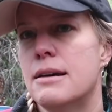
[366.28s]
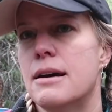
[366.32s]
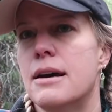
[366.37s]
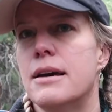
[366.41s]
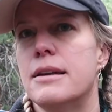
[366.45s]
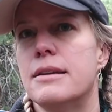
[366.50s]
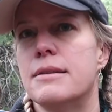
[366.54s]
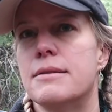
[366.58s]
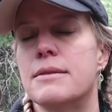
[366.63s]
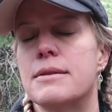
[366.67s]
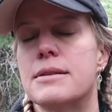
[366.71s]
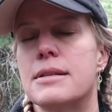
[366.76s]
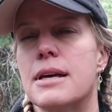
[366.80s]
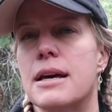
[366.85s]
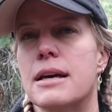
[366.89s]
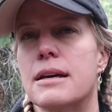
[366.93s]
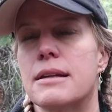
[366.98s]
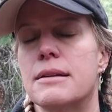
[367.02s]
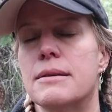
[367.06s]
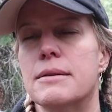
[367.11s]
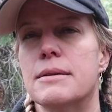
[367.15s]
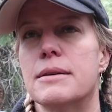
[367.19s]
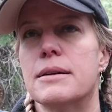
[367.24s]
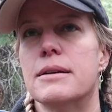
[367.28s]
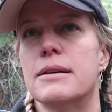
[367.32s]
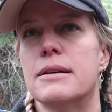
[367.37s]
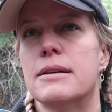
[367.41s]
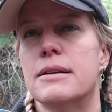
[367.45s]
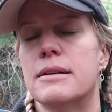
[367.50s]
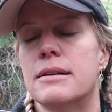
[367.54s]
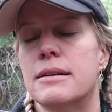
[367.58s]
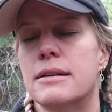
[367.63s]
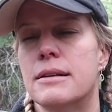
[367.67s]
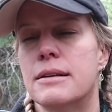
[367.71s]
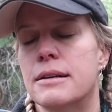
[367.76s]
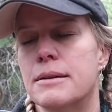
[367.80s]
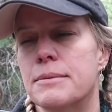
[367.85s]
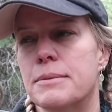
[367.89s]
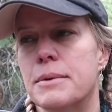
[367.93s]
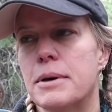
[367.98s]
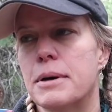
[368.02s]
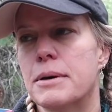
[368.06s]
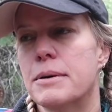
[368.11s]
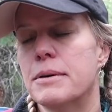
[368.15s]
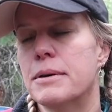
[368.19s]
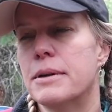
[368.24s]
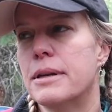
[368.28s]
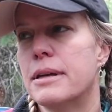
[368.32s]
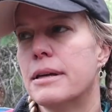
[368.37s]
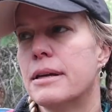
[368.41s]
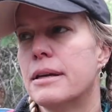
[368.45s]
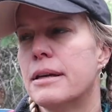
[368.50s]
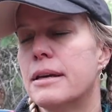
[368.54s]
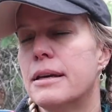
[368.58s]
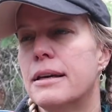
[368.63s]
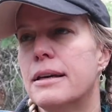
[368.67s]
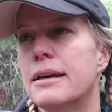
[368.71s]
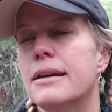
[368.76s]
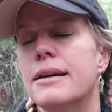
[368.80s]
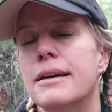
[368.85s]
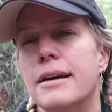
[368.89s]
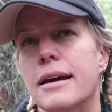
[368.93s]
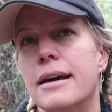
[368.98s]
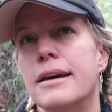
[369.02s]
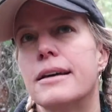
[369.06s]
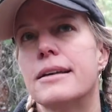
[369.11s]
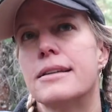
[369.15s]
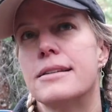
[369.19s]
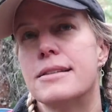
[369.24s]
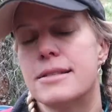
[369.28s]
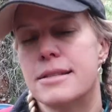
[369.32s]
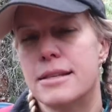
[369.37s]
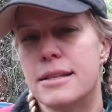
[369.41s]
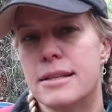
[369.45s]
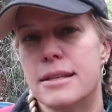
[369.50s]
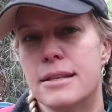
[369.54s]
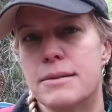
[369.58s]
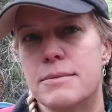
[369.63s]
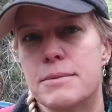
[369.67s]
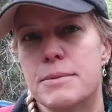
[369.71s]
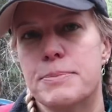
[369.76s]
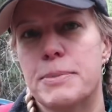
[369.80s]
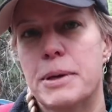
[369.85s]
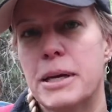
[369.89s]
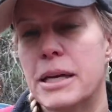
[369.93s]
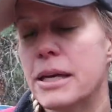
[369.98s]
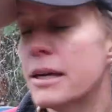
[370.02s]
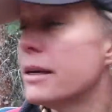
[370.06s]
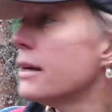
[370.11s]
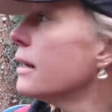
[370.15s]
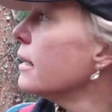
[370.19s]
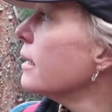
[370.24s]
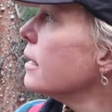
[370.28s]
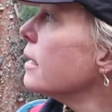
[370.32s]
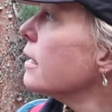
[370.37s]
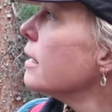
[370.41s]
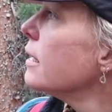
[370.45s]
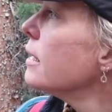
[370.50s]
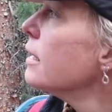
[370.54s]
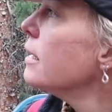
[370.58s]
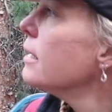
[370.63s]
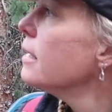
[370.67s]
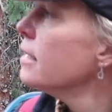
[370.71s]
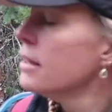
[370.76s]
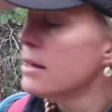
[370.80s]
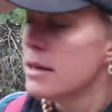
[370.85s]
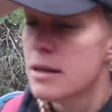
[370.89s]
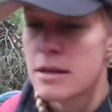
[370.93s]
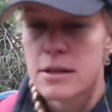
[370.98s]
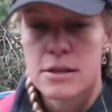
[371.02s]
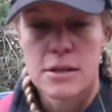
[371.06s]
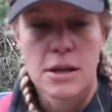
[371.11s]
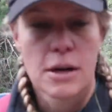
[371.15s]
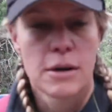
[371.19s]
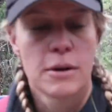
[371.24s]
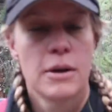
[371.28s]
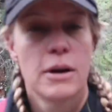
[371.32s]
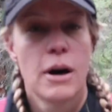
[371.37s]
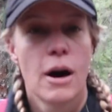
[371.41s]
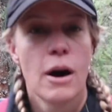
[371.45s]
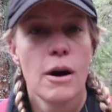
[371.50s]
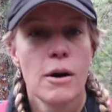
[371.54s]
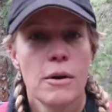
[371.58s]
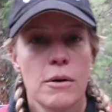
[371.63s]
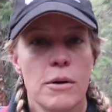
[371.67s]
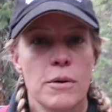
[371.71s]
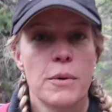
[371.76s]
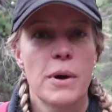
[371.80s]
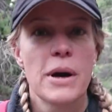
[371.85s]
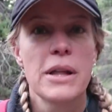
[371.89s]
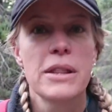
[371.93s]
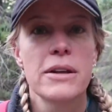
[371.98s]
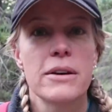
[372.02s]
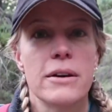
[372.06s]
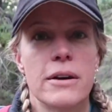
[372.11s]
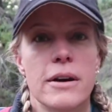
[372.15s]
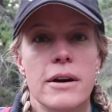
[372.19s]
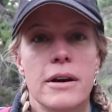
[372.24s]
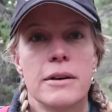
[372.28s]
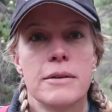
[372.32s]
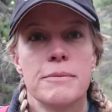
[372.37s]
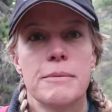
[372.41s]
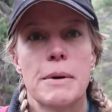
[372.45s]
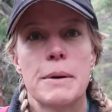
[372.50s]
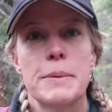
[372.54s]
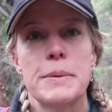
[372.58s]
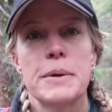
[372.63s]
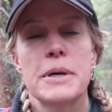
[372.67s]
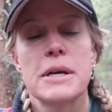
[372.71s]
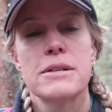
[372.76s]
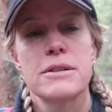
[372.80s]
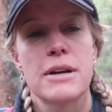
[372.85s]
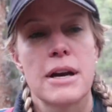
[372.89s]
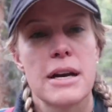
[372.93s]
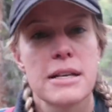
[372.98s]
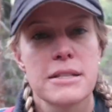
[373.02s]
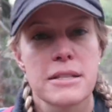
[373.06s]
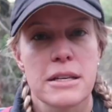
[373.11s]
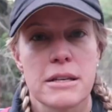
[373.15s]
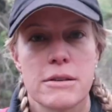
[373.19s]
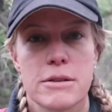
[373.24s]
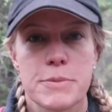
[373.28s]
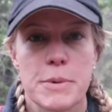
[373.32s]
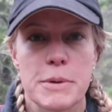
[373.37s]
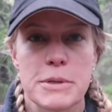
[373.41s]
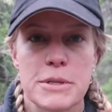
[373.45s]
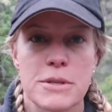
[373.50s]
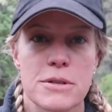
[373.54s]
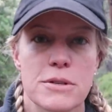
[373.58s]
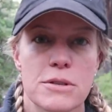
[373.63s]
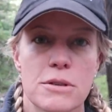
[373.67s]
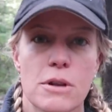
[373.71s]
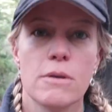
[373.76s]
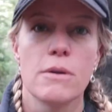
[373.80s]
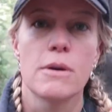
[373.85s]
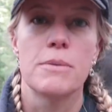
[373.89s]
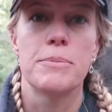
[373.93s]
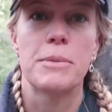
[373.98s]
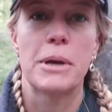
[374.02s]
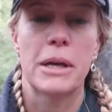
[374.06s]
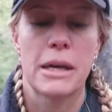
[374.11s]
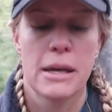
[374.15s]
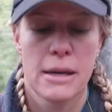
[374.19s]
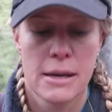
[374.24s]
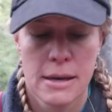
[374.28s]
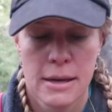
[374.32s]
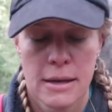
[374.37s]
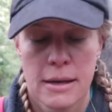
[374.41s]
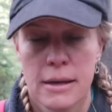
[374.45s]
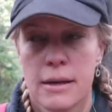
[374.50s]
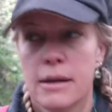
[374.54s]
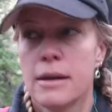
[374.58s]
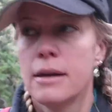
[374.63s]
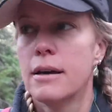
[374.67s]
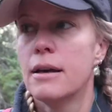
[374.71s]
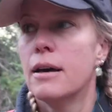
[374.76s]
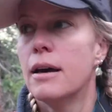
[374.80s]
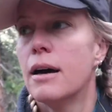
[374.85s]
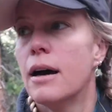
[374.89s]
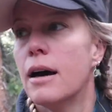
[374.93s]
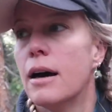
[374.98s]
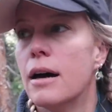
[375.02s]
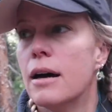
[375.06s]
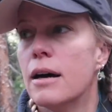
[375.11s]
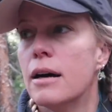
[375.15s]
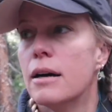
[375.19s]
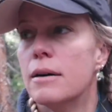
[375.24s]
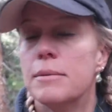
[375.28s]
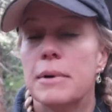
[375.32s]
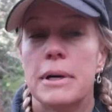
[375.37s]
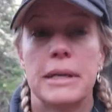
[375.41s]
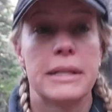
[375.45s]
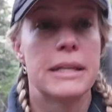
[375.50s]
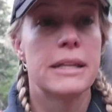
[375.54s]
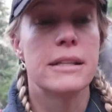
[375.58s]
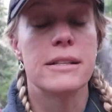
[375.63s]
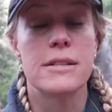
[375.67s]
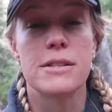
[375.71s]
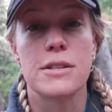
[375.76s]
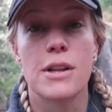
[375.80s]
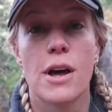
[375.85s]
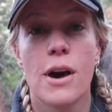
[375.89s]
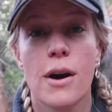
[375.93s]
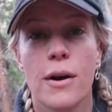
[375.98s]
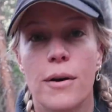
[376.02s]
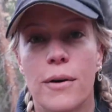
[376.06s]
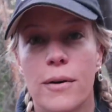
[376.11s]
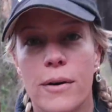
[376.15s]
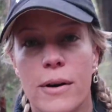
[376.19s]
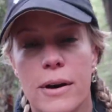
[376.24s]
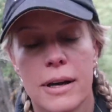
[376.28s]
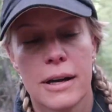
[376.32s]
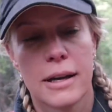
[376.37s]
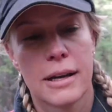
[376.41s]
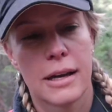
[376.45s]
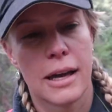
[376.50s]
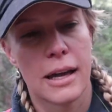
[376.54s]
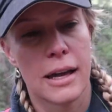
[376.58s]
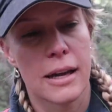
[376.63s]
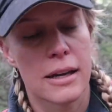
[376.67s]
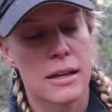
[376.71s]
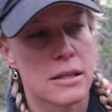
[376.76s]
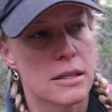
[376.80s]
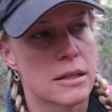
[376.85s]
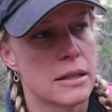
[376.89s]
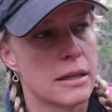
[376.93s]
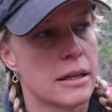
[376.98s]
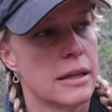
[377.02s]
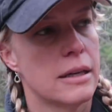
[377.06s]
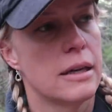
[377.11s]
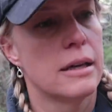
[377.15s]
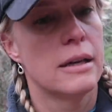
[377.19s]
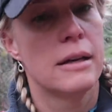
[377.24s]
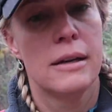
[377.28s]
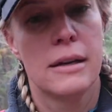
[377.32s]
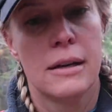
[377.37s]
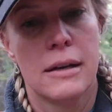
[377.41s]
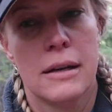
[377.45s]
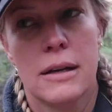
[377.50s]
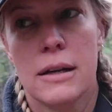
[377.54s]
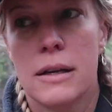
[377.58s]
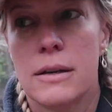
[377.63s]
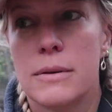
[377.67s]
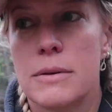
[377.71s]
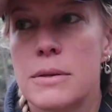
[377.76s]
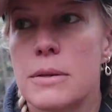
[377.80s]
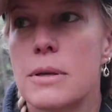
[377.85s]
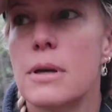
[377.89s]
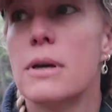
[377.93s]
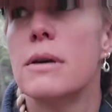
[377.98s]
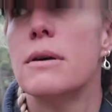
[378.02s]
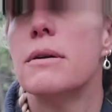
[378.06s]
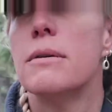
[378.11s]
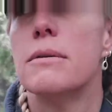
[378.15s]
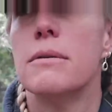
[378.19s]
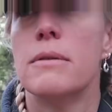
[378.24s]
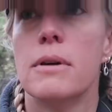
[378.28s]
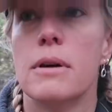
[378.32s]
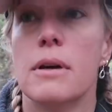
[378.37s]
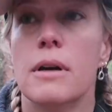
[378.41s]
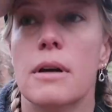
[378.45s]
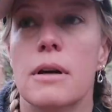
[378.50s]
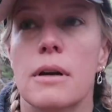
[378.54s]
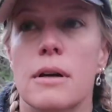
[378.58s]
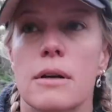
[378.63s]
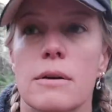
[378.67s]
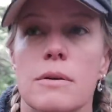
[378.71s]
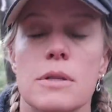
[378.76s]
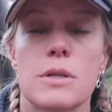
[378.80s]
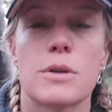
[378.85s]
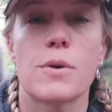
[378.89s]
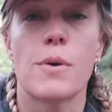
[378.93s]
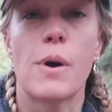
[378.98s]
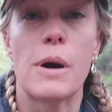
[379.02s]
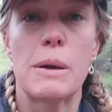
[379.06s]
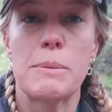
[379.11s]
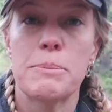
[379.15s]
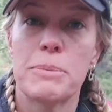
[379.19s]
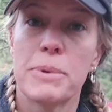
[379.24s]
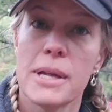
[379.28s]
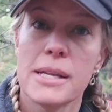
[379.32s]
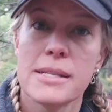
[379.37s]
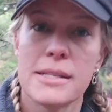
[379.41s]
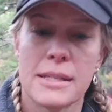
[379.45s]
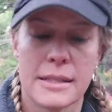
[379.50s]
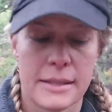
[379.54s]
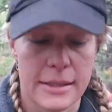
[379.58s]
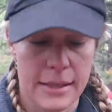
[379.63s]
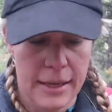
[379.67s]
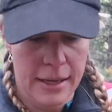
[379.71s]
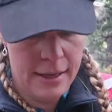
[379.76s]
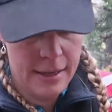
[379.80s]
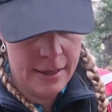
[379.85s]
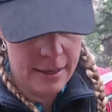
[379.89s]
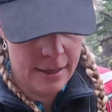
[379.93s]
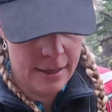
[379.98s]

I know exactly where I'm going. I can see the peak. So, oh, weather. Maybe you guys are asking, it's supposed to snow on me. Um, it didn't snow. It actually was, was quite pleasant.